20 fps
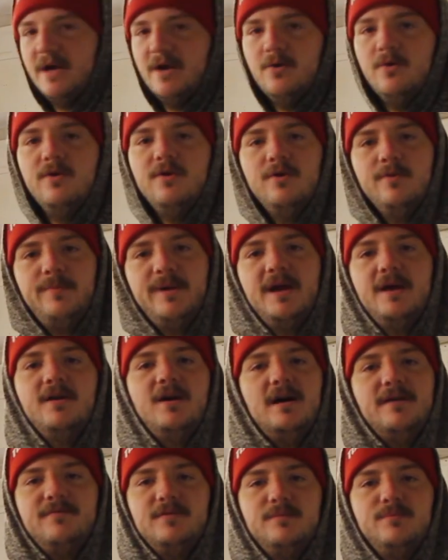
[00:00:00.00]
my oil pan
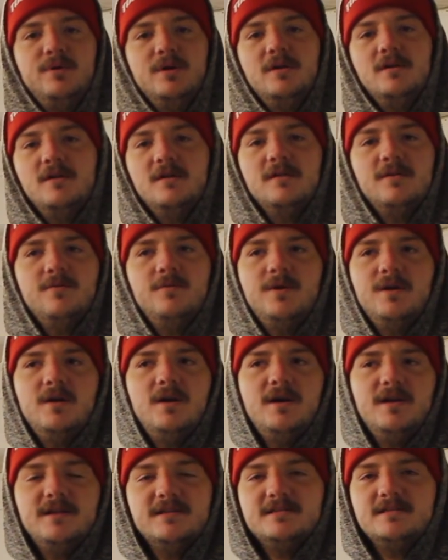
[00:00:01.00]
off and putting another one
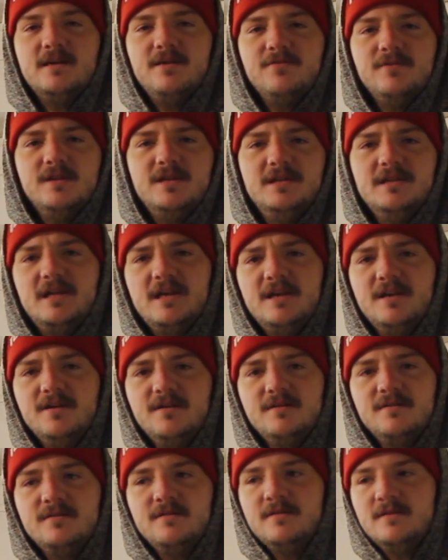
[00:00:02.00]
on. It's not really like
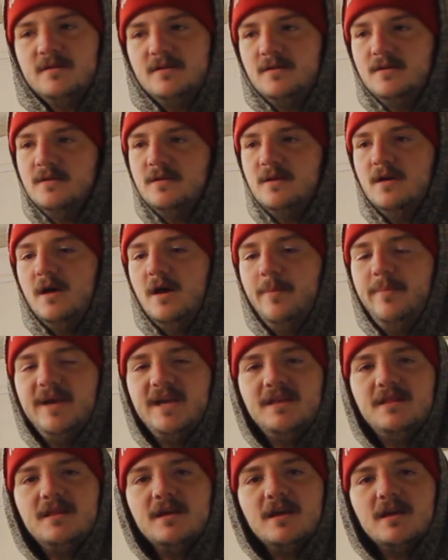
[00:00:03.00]
a
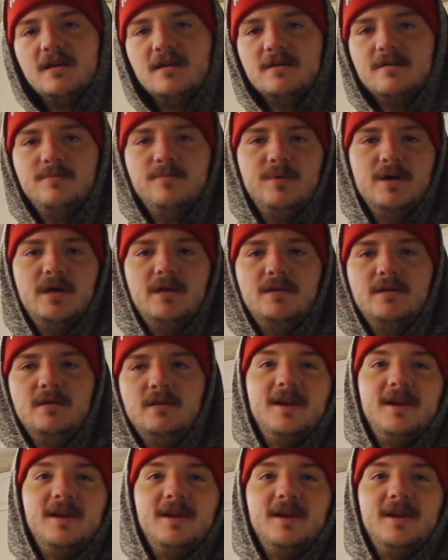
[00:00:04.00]
big thing, but